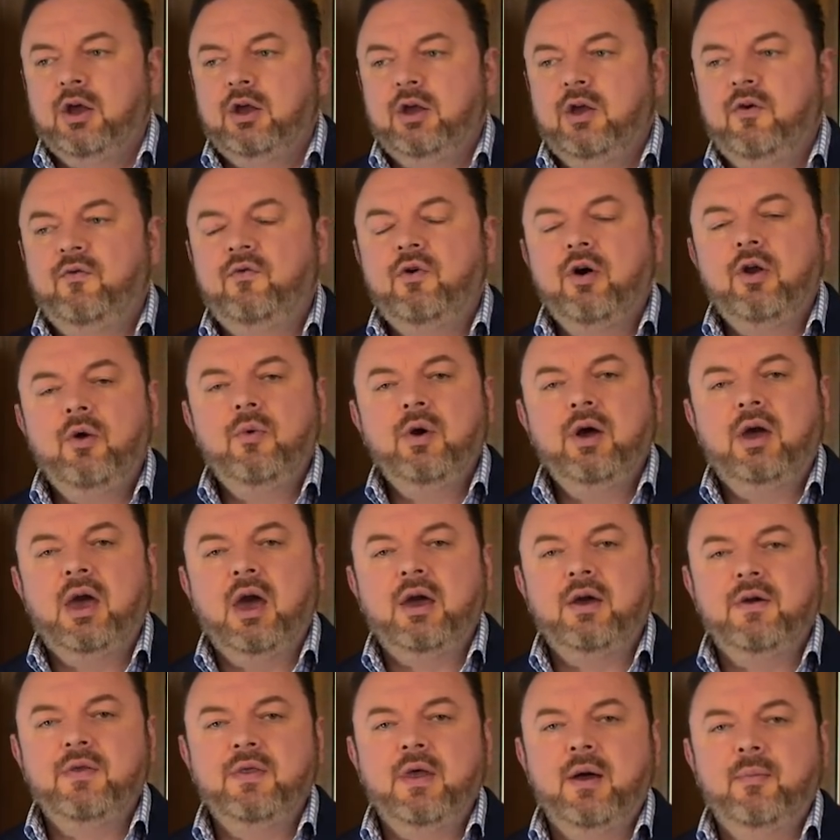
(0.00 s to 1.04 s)
You've got to work
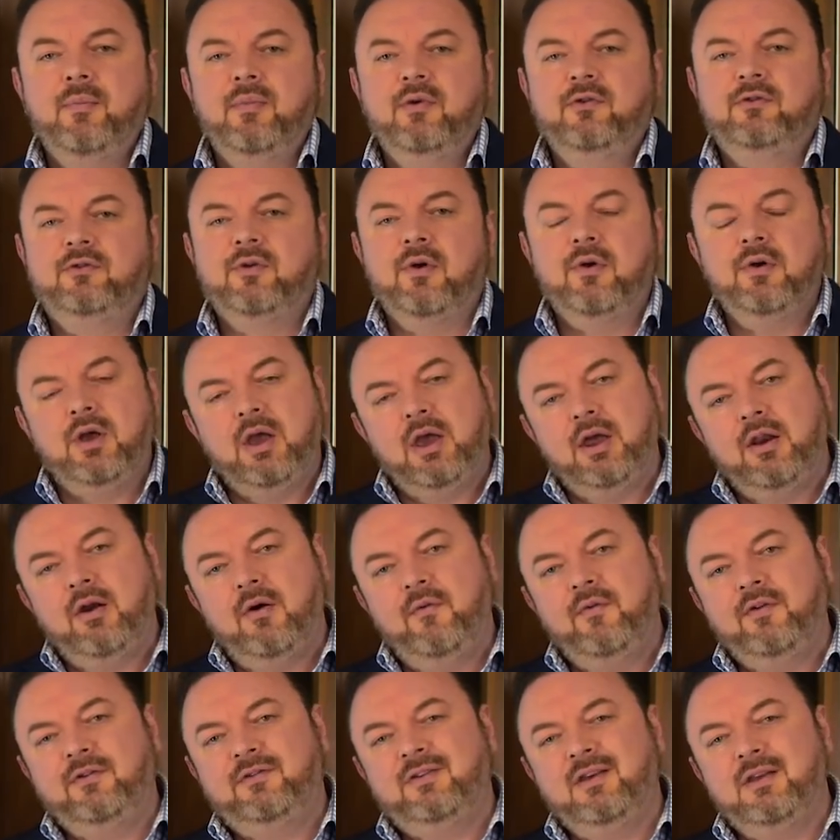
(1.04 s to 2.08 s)
out your numbers though. It
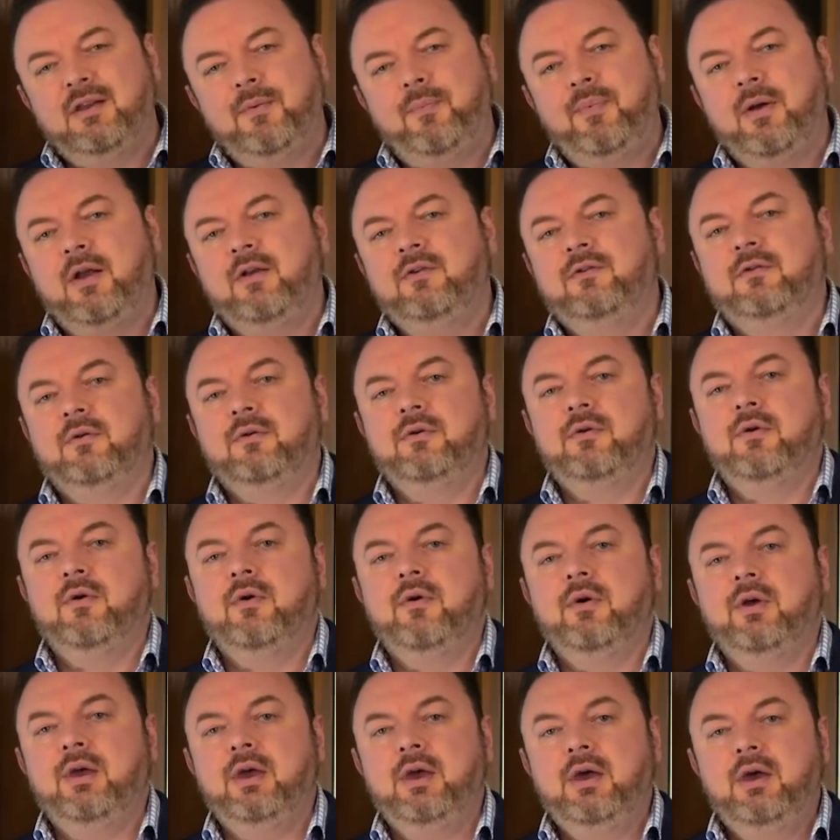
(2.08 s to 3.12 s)
obviously depends on
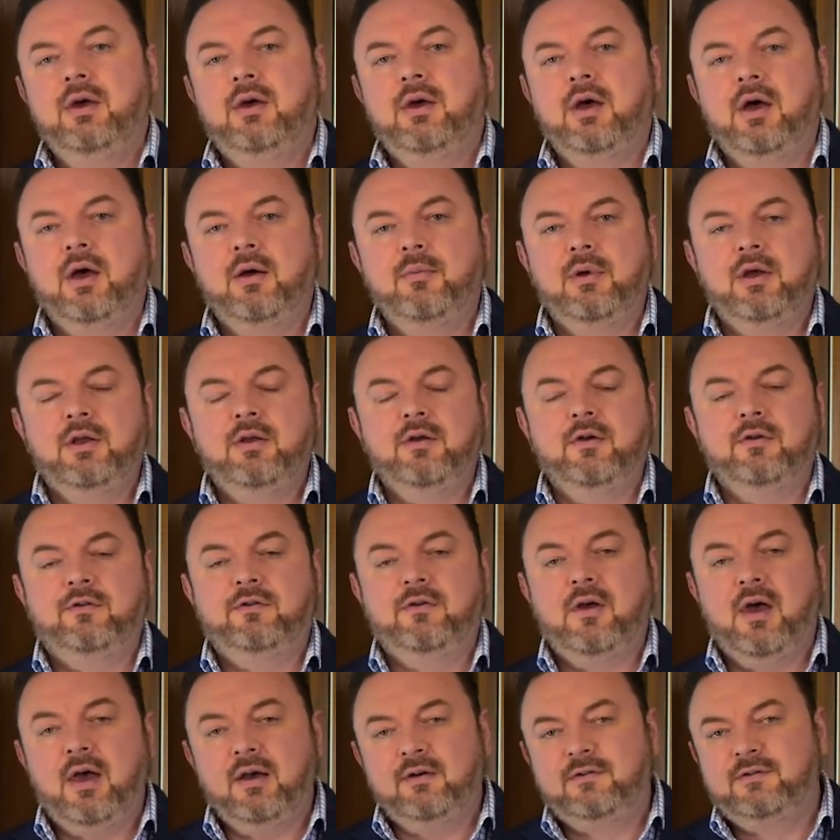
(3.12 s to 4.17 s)
your income and your
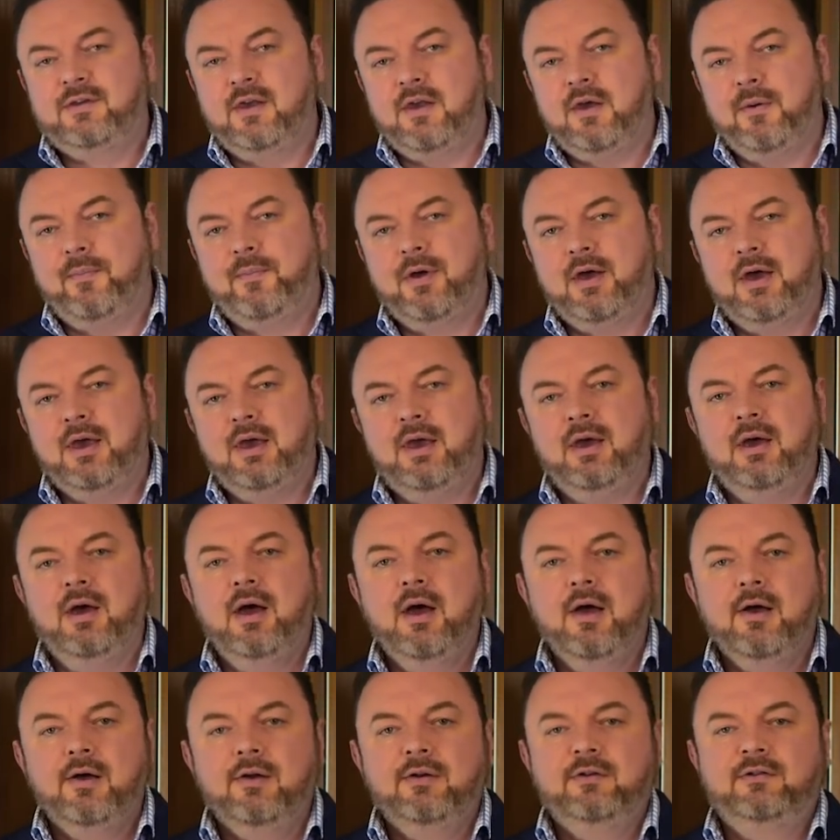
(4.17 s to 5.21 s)
tax that you're
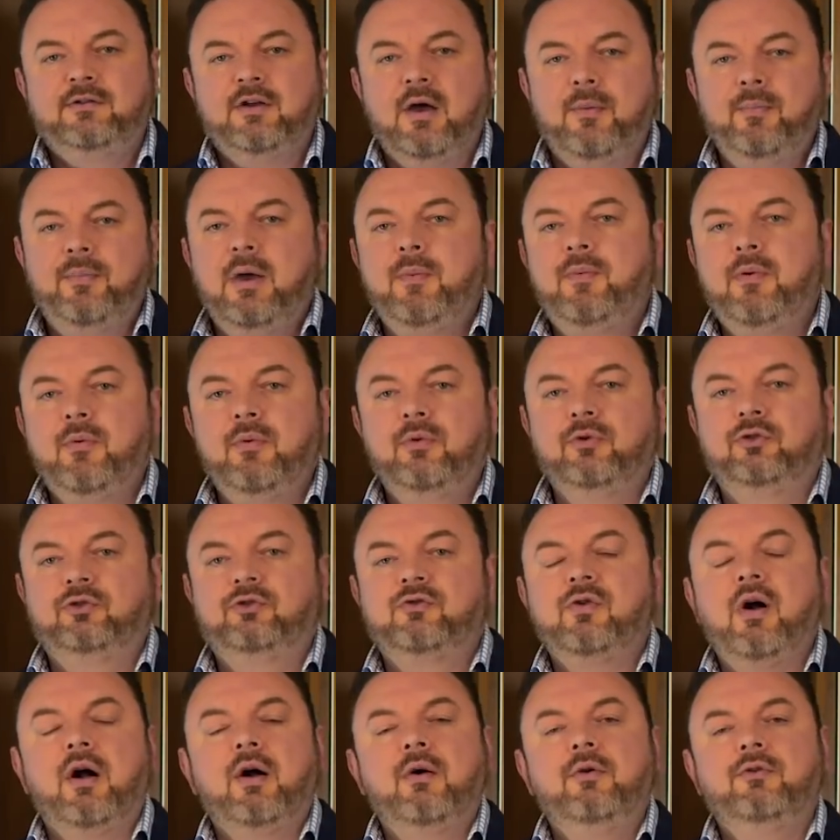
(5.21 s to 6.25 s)
paying. Some people will
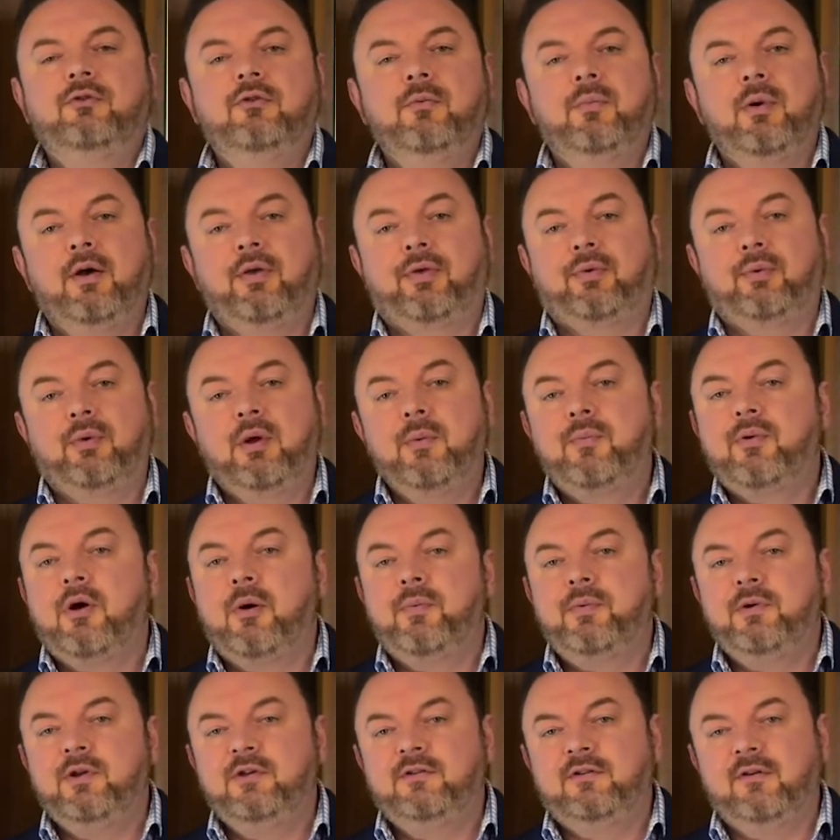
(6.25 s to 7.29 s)
struggle to buy 3
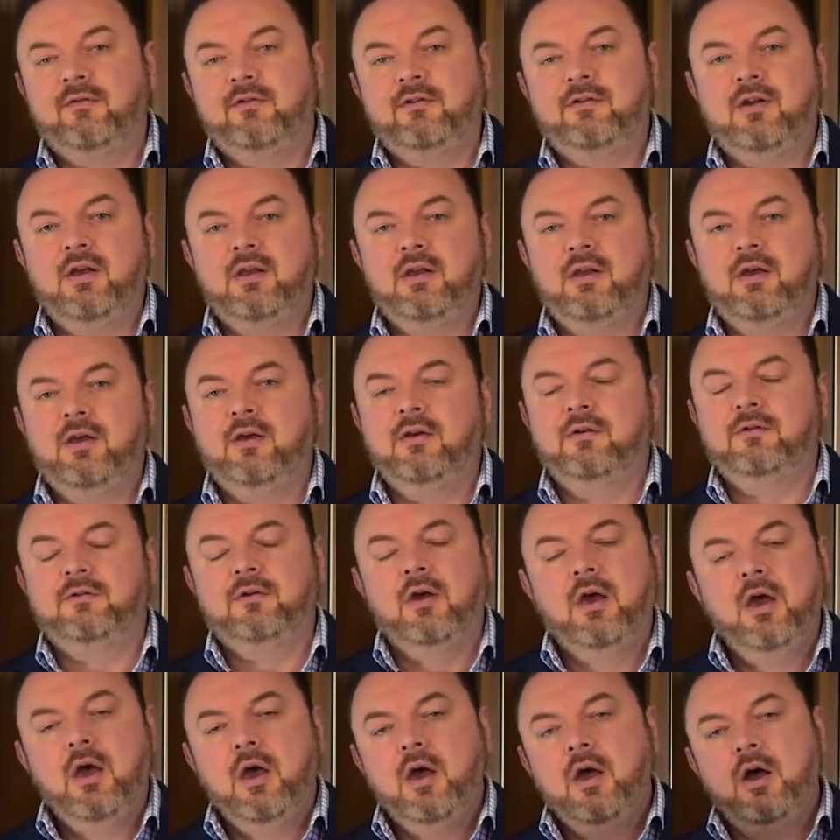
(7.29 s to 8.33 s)
properties every 10 years.
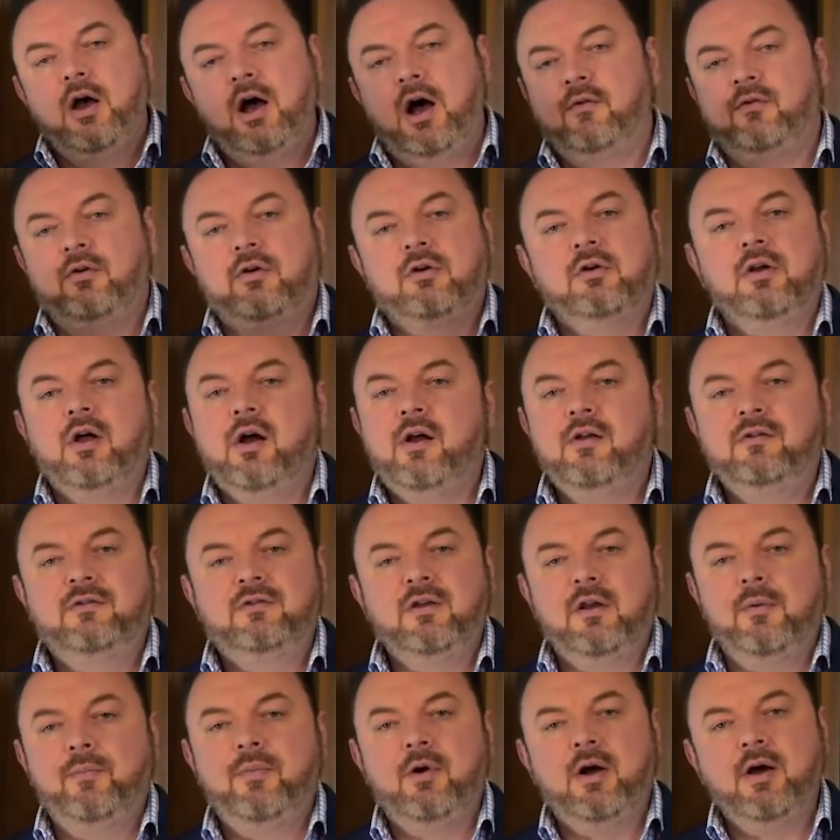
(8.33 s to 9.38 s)
I've got clients
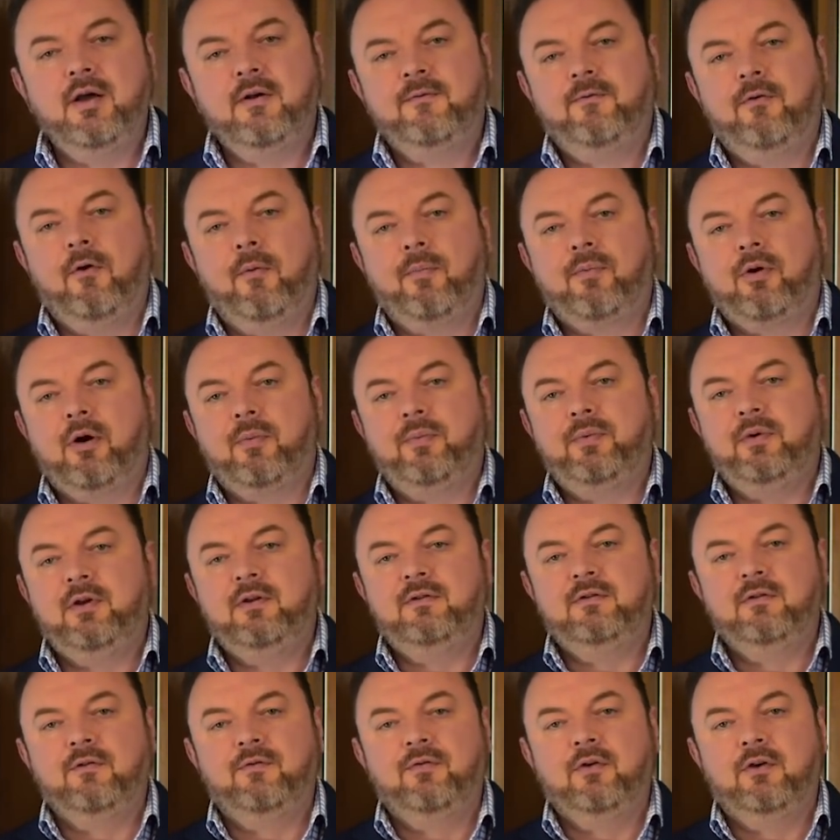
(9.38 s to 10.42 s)
that are buying 4
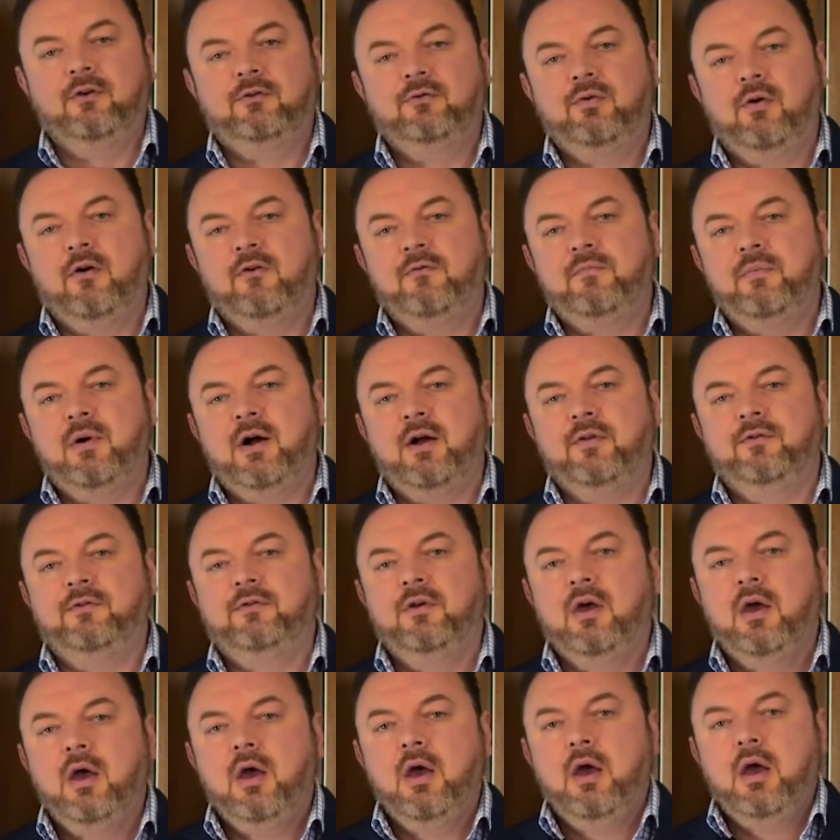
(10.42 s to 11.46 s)
properties in the first 12 months.